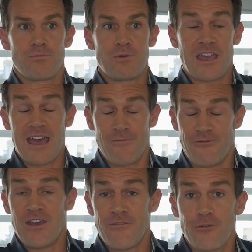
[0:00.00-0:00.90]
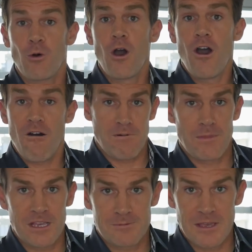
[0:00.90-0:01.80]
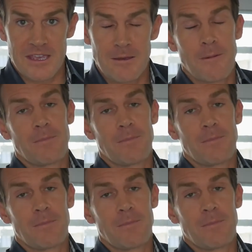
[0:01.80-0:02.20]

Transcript: became fearful of public speaking,